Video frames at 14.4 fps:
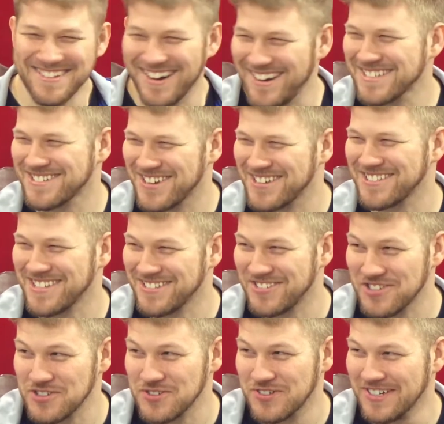the
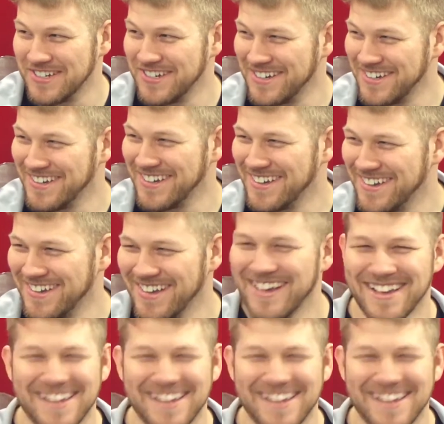cross-dressing dude. Yeah.